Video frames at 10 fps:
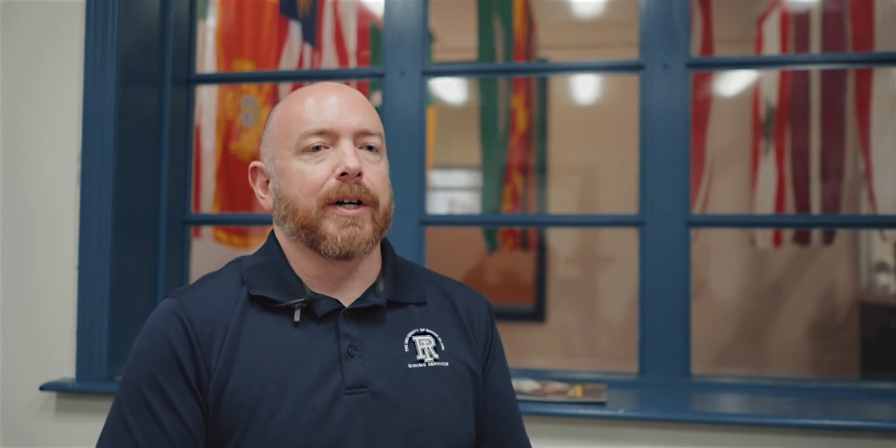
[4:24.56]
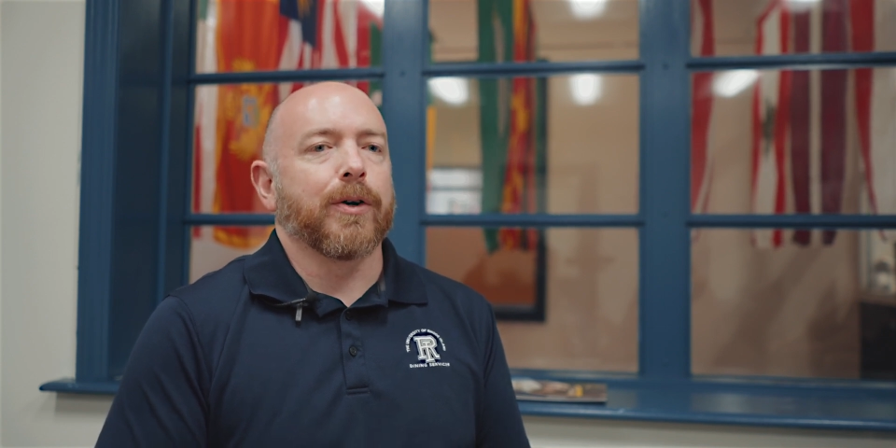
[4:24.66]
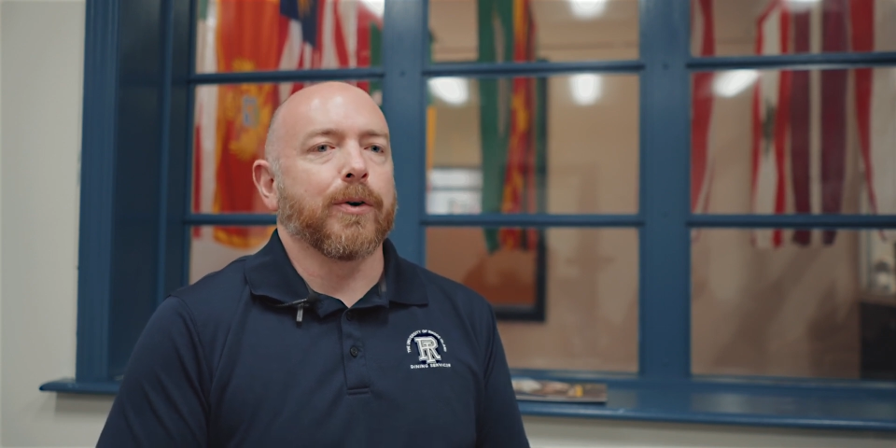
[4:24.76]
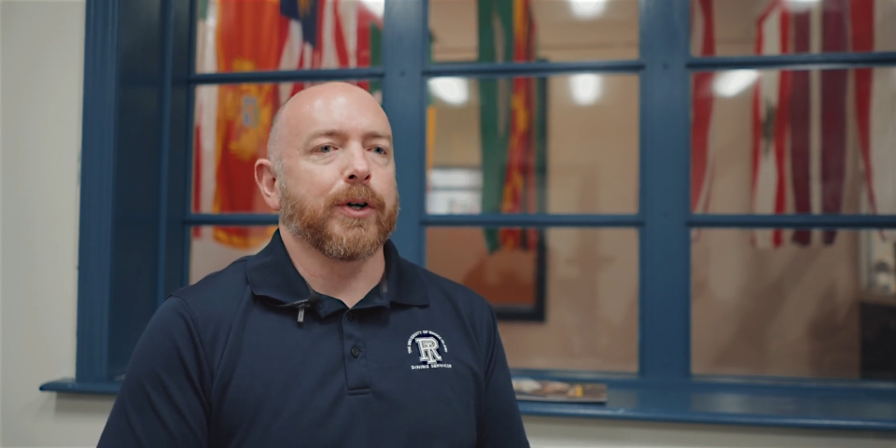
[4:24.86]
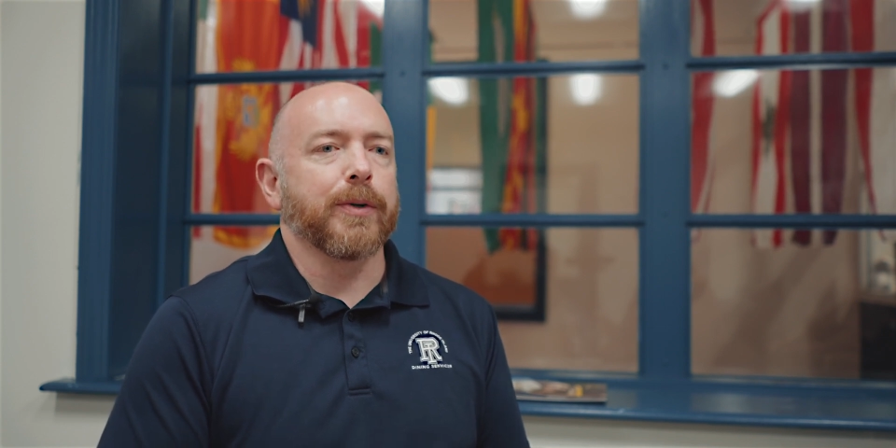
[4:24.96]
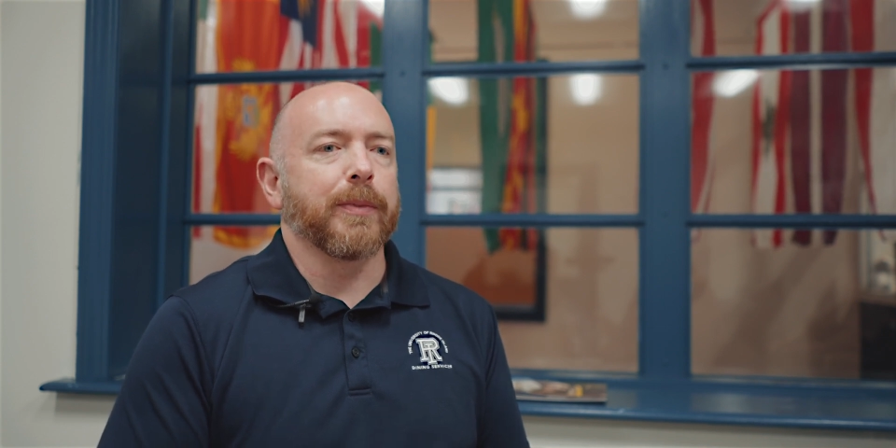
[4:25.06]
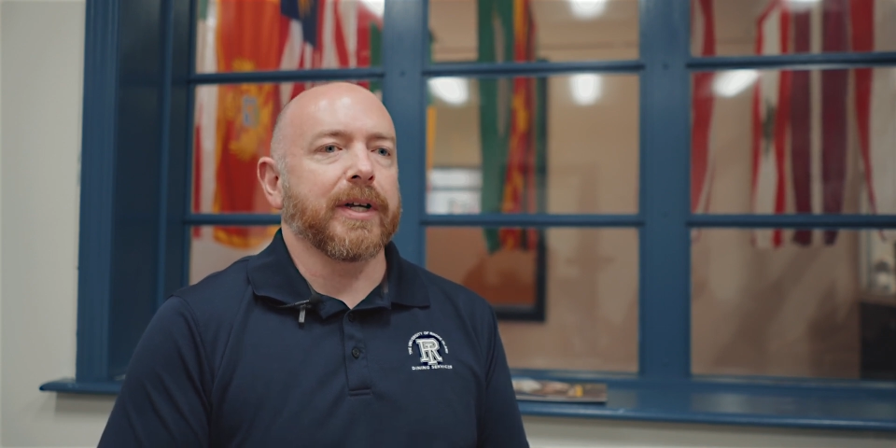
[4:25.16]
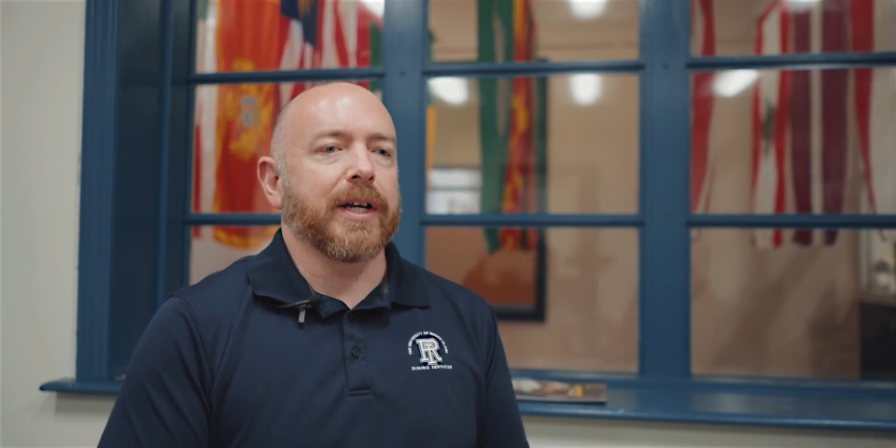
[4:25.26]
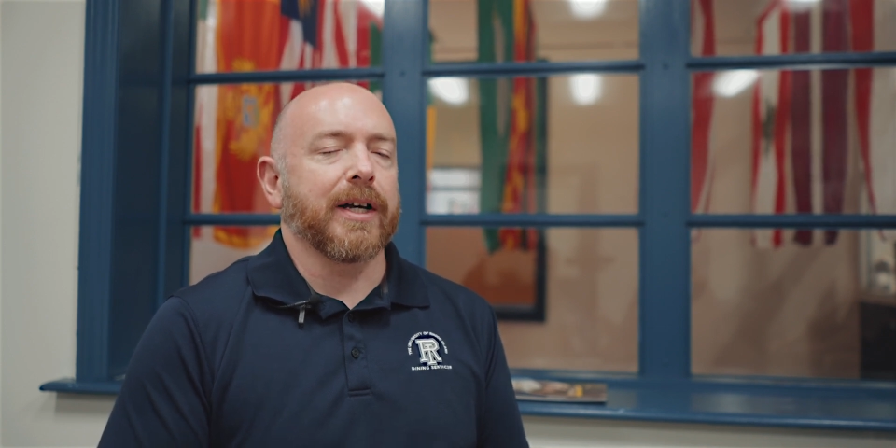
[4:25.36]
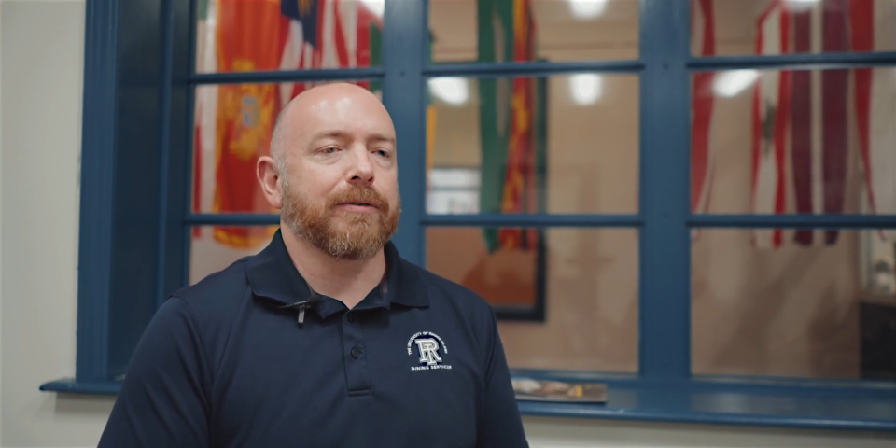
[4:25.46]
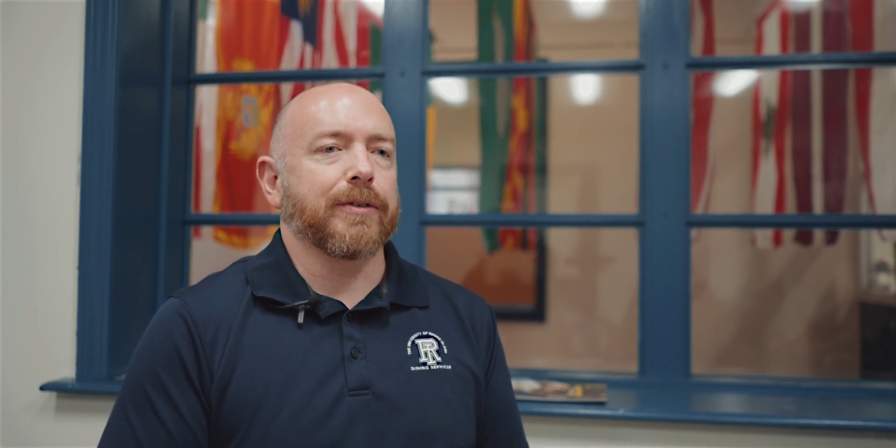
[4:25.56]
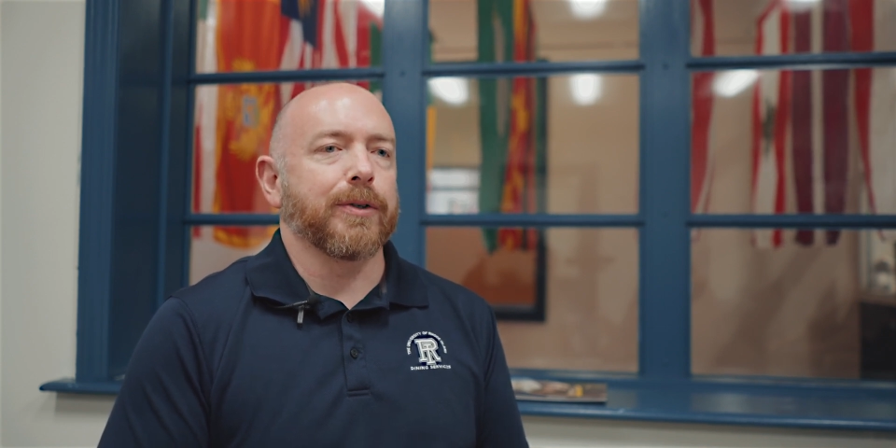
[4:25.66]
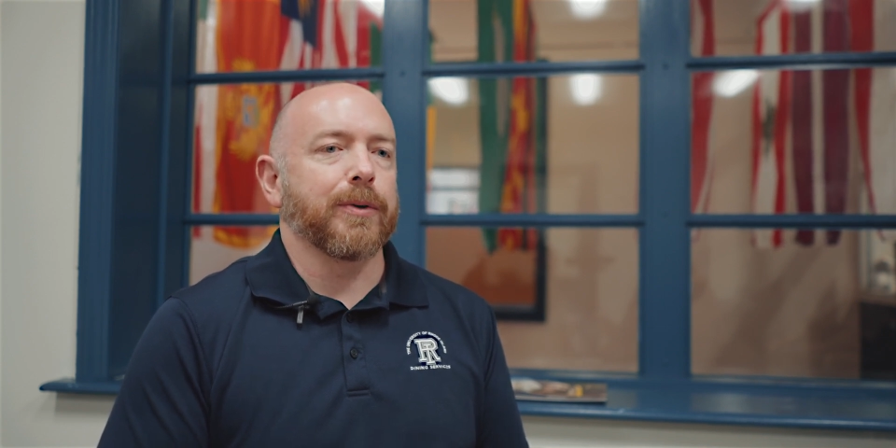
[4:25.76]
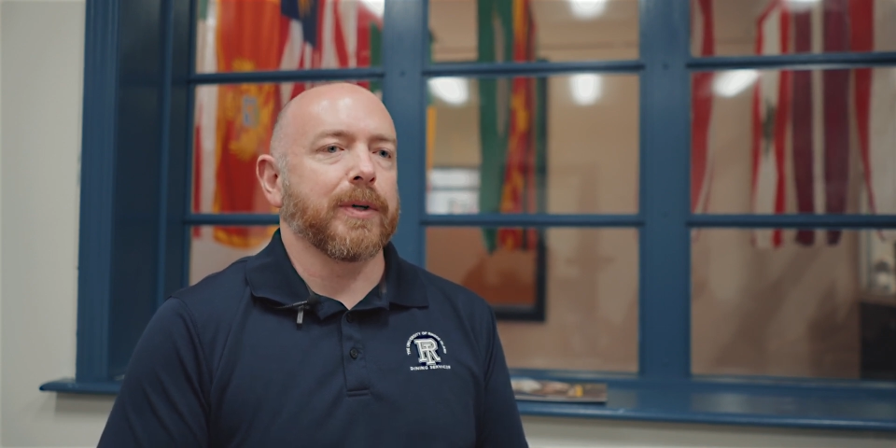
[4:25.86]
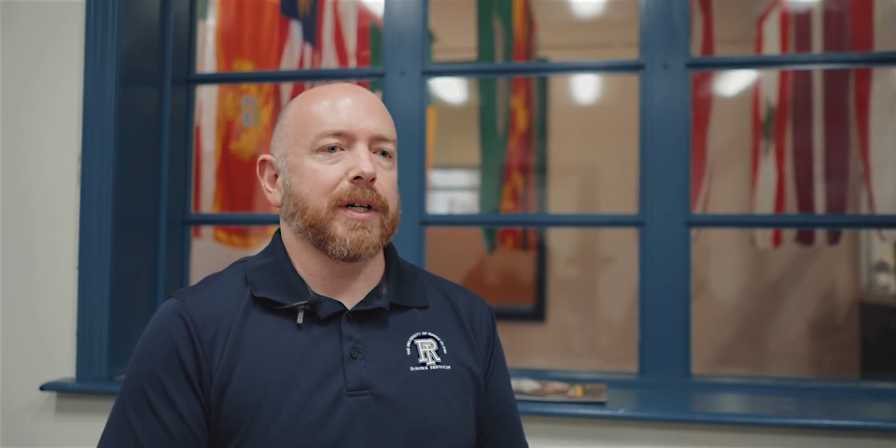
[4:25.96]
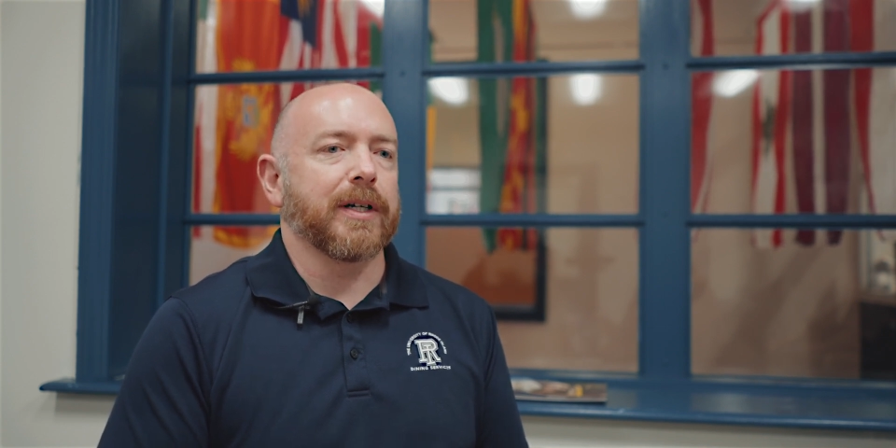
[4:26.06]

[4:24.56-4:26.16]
or you might have to